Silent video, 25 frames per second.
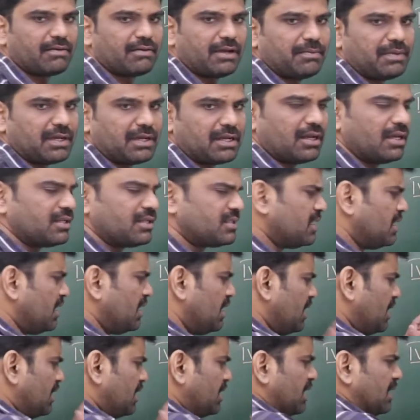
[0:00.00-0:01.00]
Why? Because
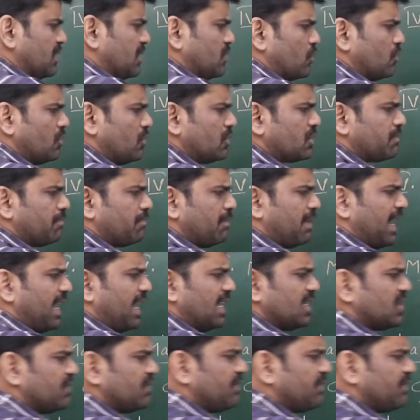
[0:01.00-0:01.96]
these roots match